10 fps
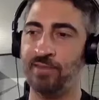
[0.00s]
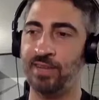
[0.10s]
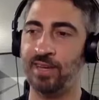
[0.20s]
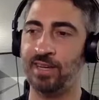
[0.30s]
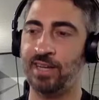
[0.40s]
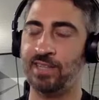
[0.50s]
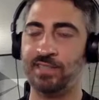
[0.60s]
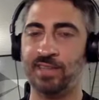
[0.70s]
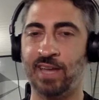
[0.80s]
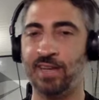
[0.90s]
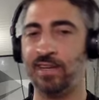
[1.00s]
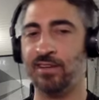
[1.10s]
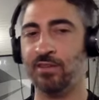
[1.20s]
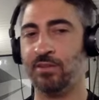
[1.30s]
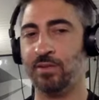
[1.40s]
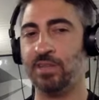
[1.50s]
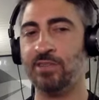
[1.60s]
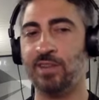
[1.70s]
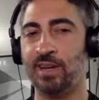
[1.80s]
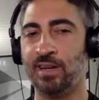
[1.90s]
was like I just had to go to the
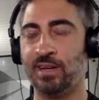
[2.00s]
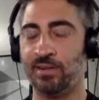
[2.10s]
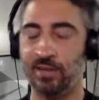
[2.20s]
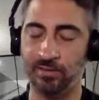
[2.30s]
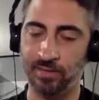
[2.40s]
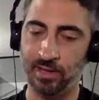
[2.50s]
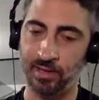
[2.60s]
racetrack. I don't know.